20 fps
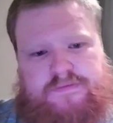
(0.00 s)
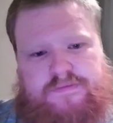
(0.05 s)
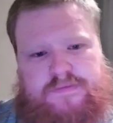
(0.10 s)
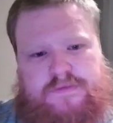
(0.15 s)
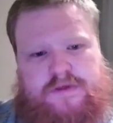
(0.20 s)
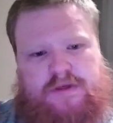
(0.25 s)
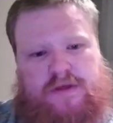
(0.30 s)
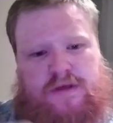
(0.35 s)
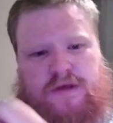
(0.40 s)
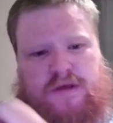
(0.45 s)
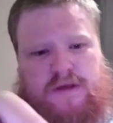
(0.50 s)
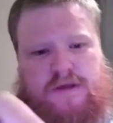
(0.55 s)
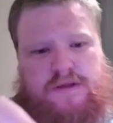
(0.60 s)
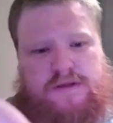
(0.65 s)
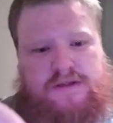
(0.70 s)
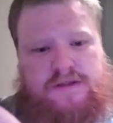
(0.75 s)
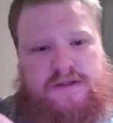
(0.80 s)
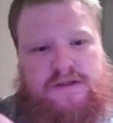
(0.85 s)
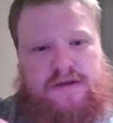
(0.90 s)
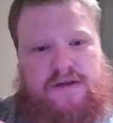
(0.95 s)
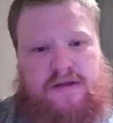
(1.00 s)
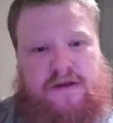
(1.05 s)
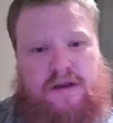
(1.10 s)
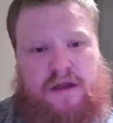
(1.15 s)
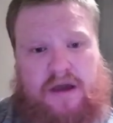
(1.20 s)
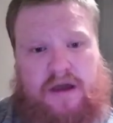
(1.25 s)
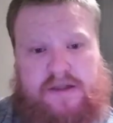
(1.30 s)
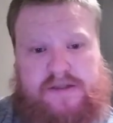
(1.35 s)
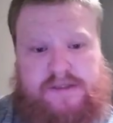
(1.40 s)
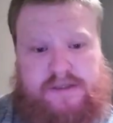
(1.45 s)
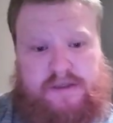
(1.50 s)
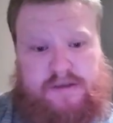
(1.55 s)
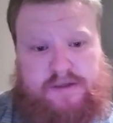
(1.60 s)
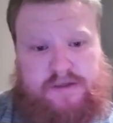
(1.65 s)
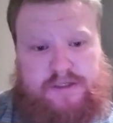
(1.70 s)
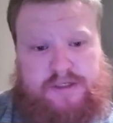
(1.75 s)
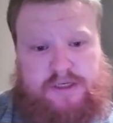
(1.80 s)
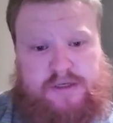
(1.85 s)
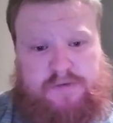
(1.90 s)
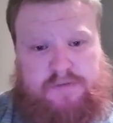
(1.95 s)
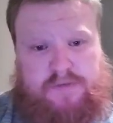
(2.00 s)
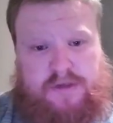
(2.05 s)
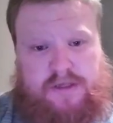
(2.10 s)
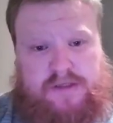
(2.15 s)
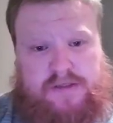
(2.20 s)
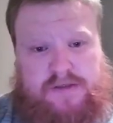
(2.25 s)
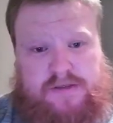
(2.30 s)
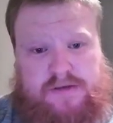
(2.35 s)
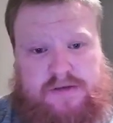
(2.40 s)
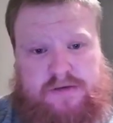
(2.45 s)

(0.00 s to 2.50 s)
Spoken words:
He did not see the checkmate,